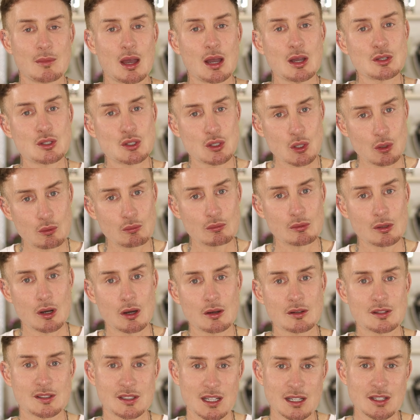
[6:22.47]
a dual
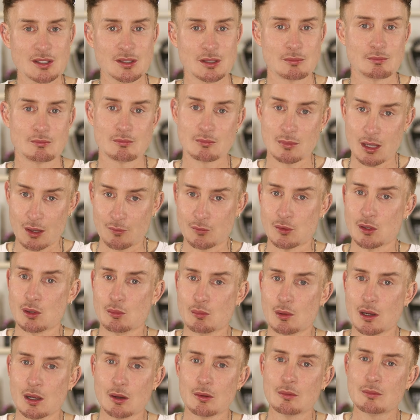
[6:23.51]
lock system, if you
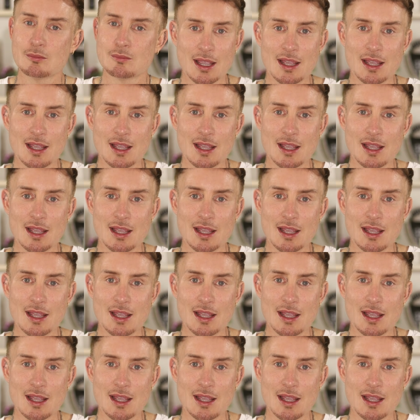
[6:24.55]
will.